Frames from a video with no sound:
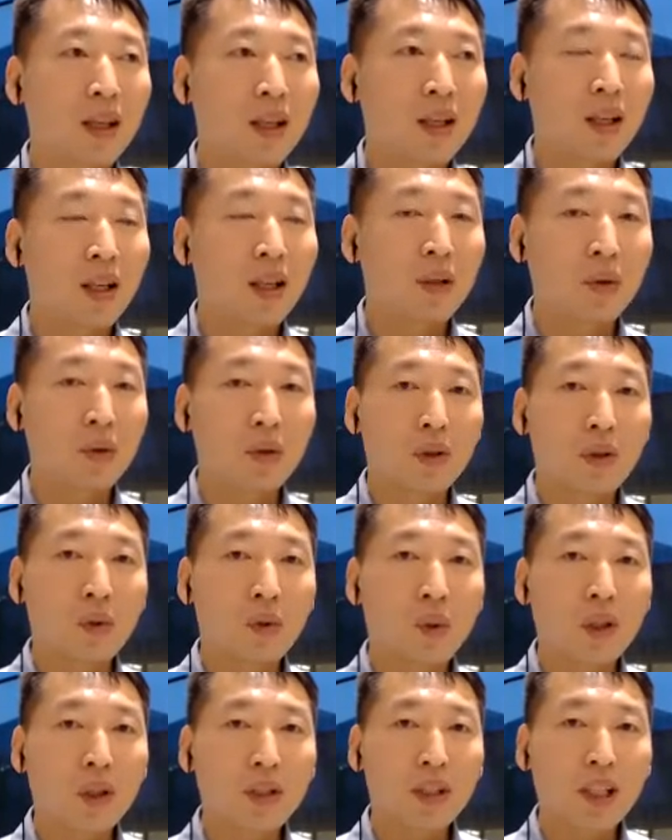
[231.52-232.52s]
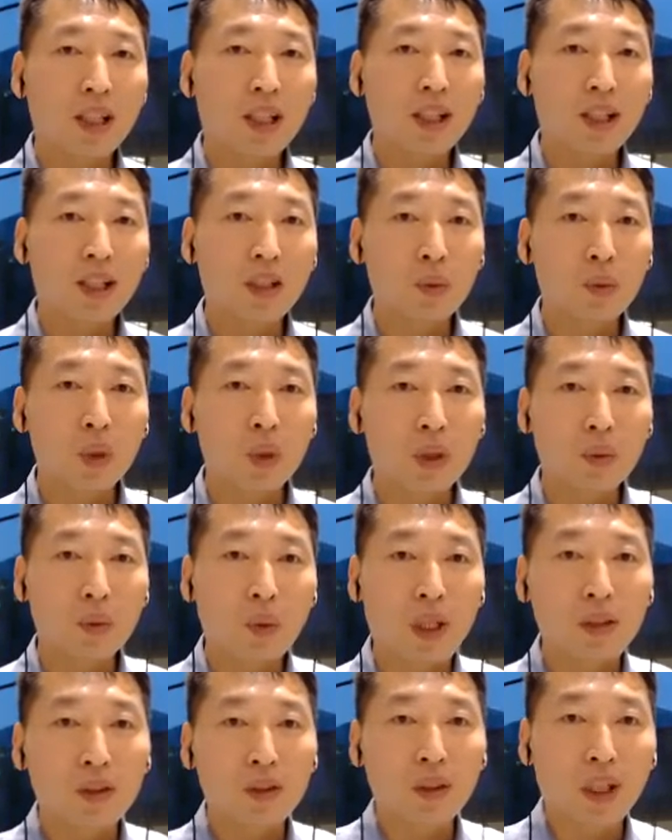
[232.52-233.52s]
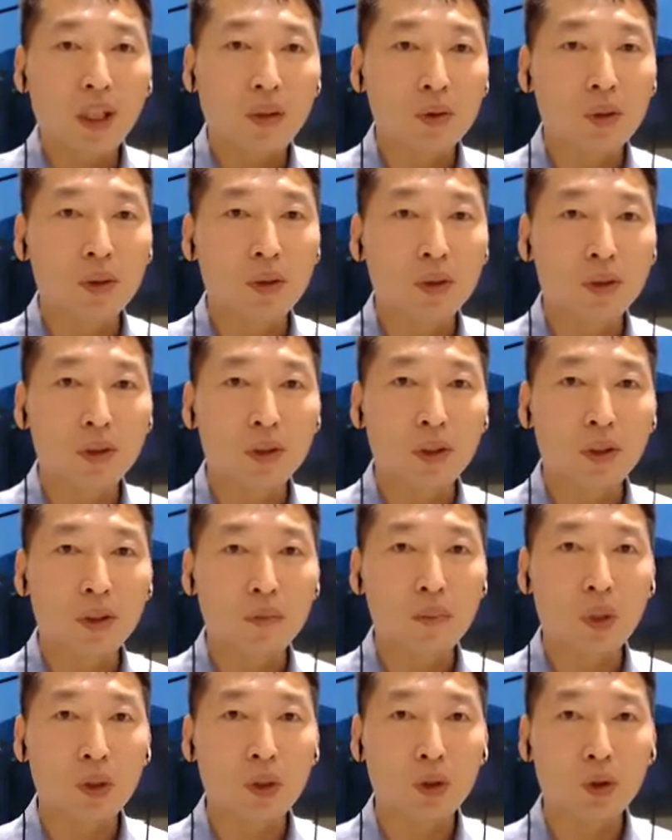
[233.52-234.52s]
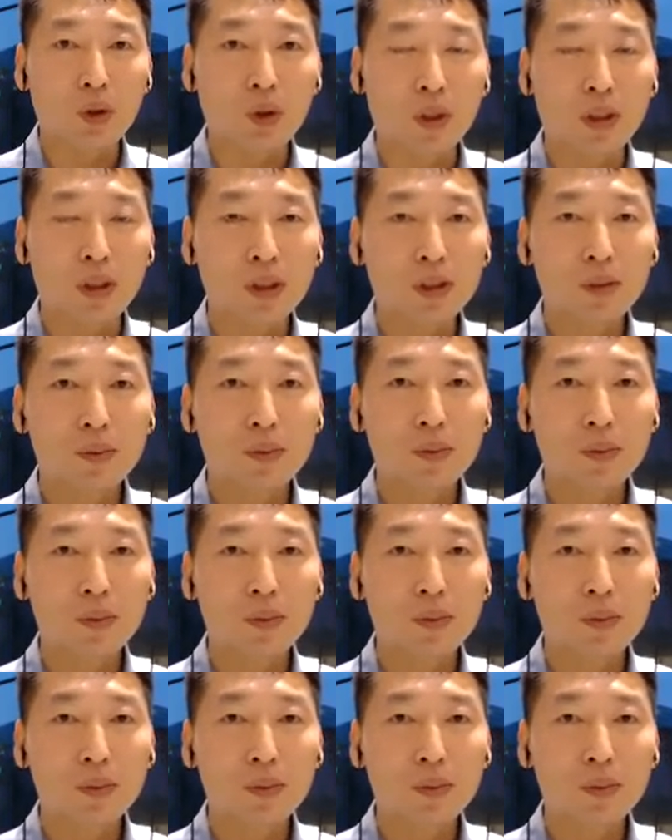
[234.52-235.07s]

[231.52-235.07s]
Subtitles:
And one day we went out to a patrol